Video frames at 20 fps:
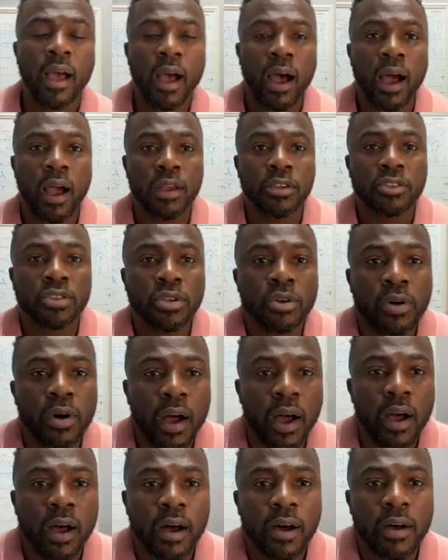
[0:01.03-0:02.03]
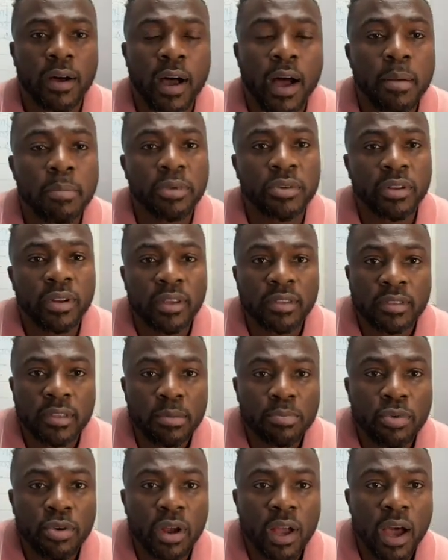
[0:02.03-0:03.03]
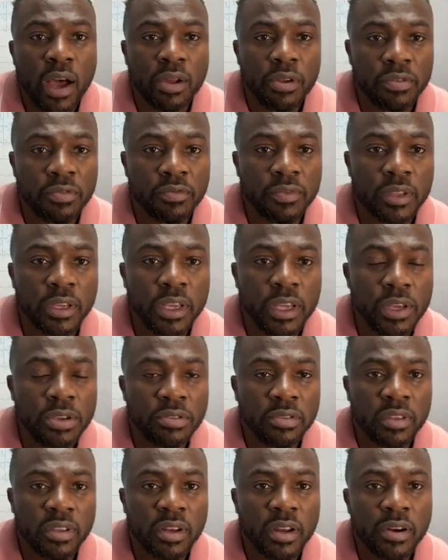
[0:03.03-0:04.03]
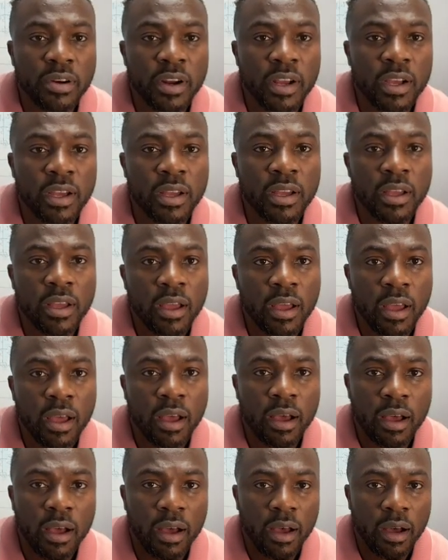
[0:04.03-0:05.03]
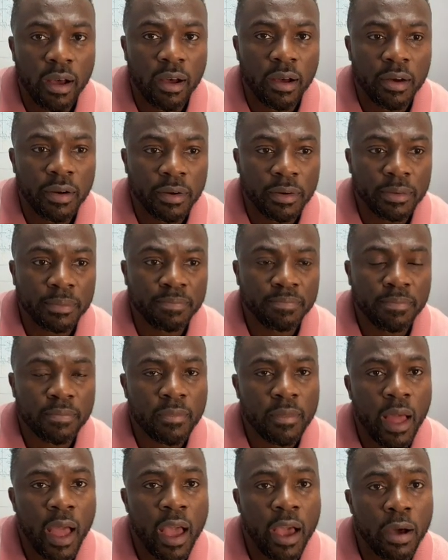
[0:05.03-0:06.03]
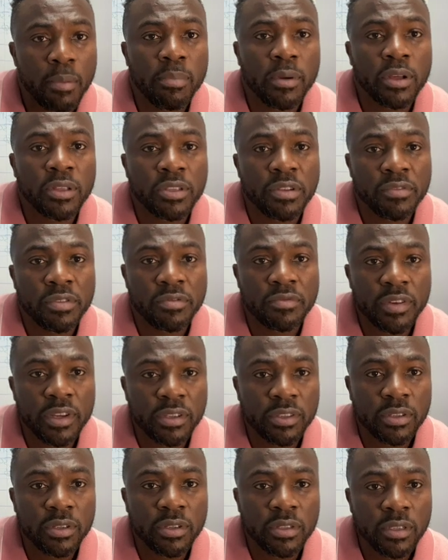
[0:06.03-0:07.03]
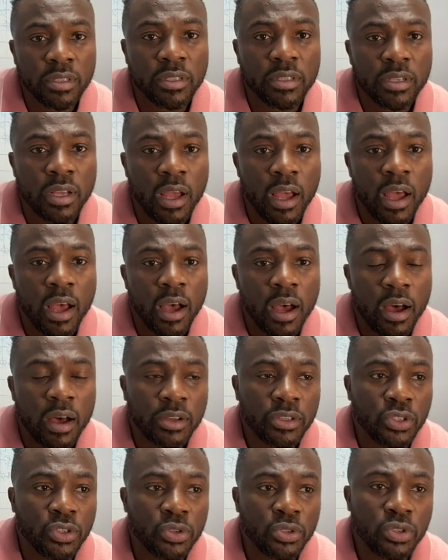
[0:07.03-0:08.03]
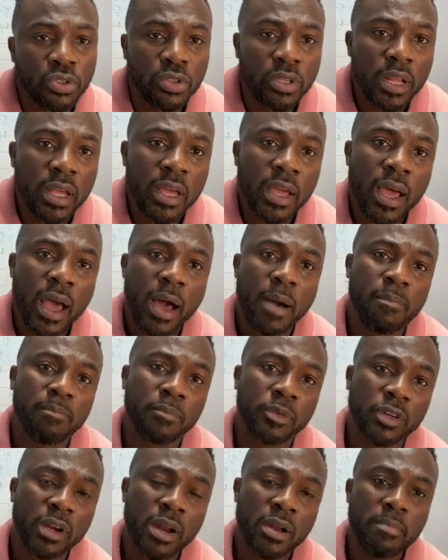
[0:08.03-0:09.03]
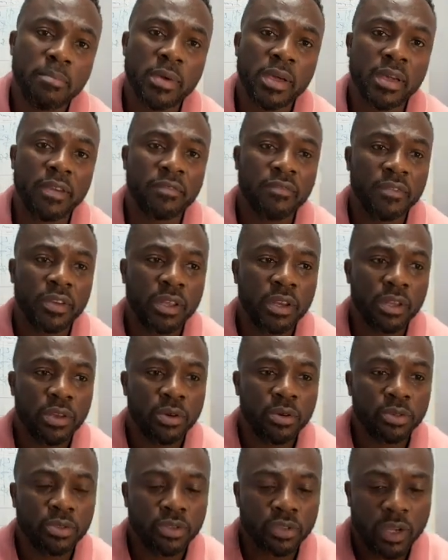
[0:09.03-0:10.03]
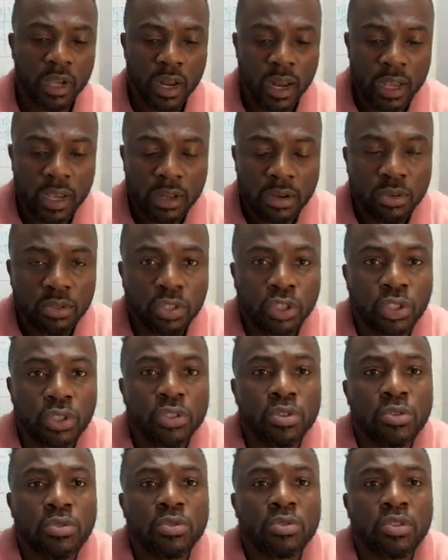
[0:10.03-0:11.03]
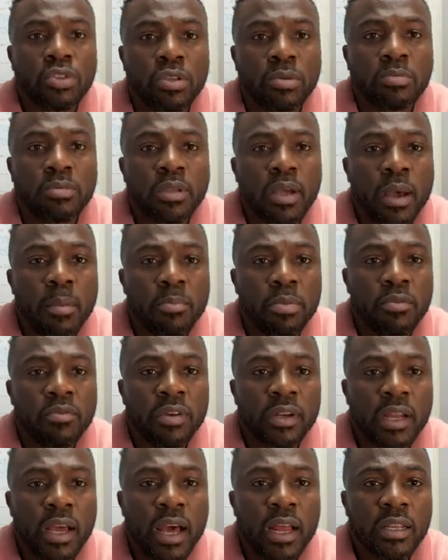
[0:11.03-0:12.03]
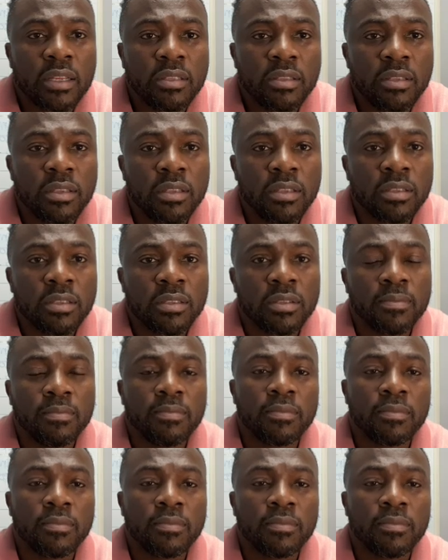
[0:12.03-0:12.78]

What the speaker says: Hi, I'm a real estate broker out of the Houston area. I help lots of investors. So today I'm trying to make a video to kind of show some type of analysis